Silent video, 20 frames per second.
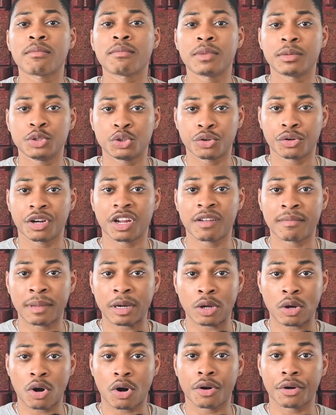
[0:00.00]
of majority of
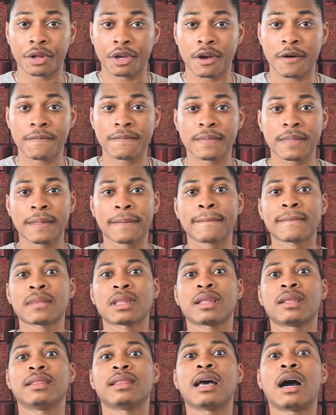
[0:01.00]
my cardio.
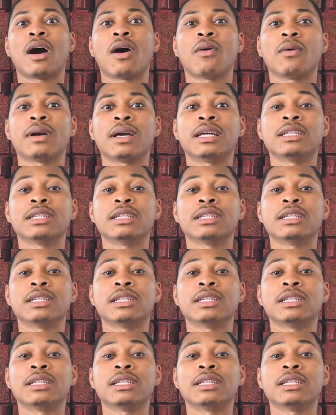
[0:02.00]
Now,